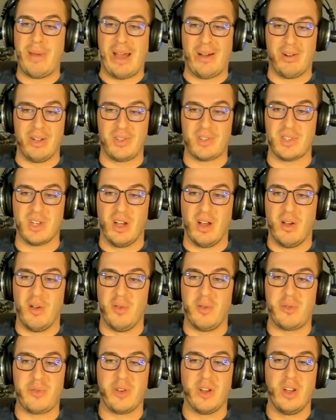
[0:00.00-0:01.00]
balance
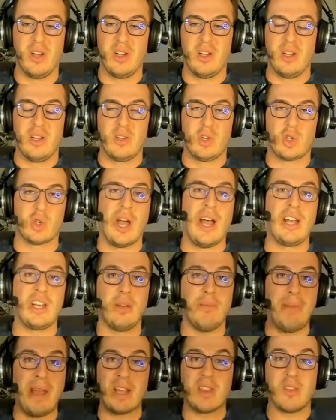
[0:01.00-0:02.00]
of trying
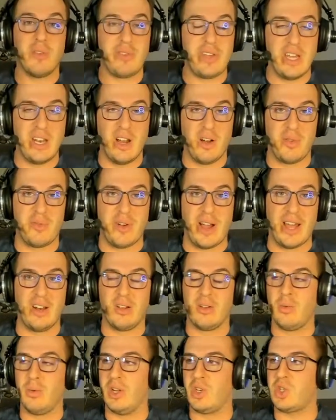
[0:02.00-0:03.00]
to make the VNL
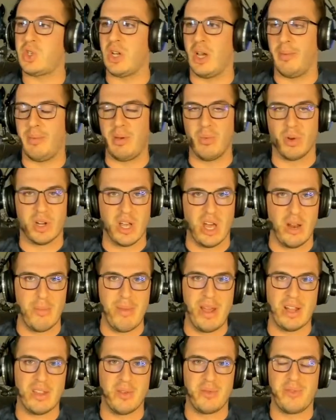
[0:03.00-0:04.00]
final, which, I mean, we're going to
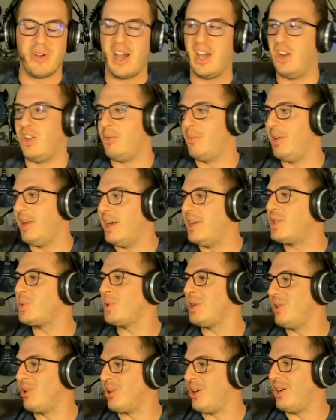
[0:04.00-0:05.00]
make the final, but as
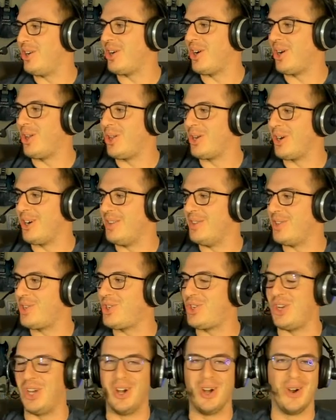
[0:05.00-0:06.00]
we learned earlier in the
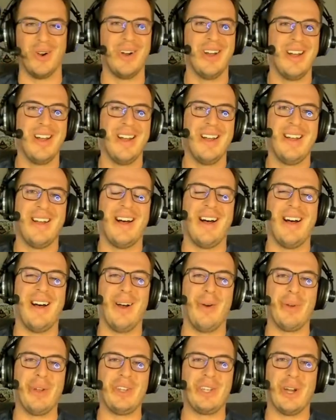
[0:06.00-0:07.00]
show,
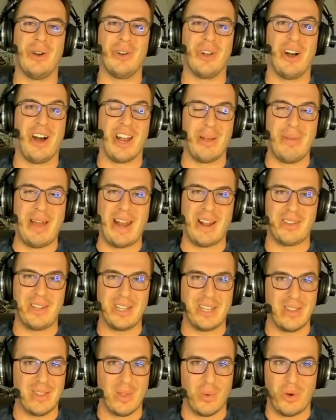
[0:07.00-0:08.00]
we don't
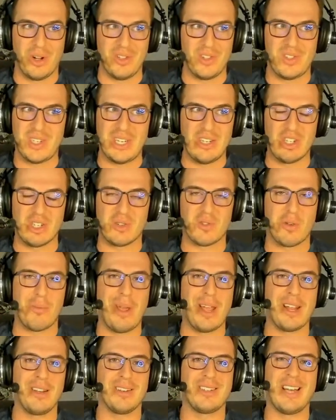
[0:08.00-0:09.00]
automatically get the 1 seed just for
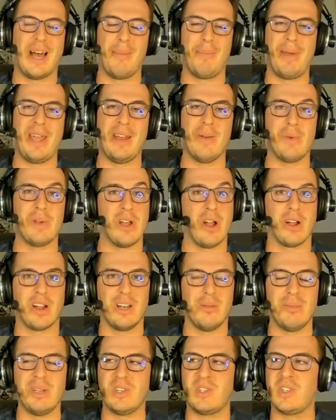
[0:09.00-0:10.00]
making top 8. We are
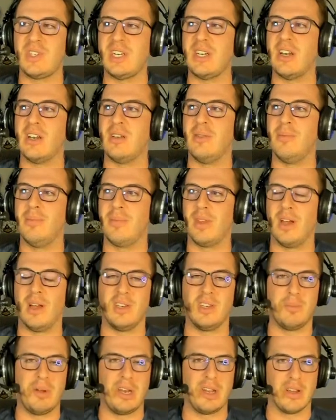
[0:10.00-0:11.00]
going to be seeded
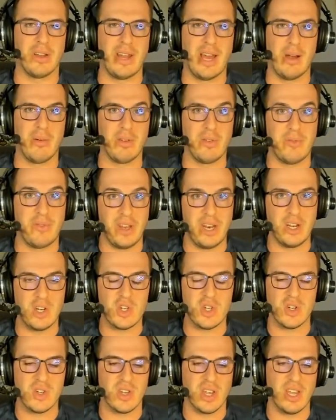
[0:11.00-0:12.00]
depending on how we
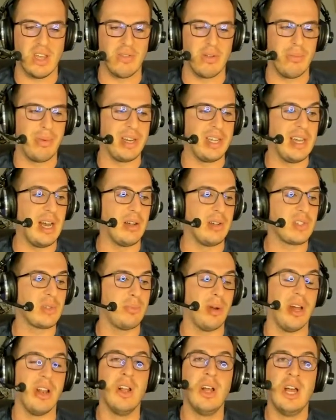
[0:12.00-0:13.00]
finish, just like everybody else.
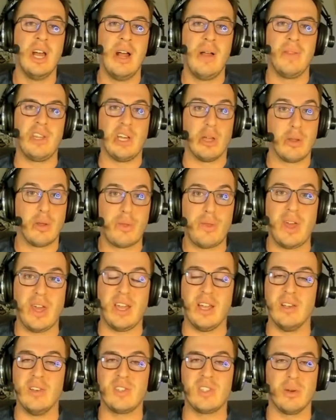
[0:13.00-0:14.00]
But the other
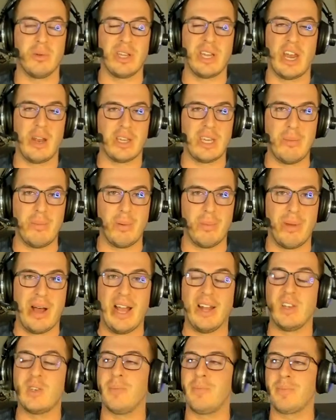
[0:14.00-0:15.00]
thing is that we got to keep in
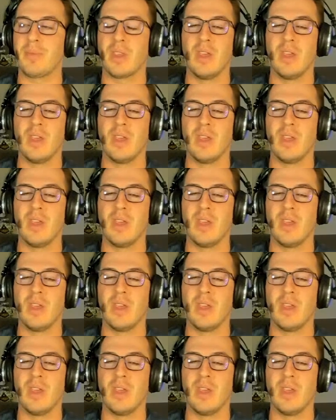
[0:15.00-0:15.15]
mind,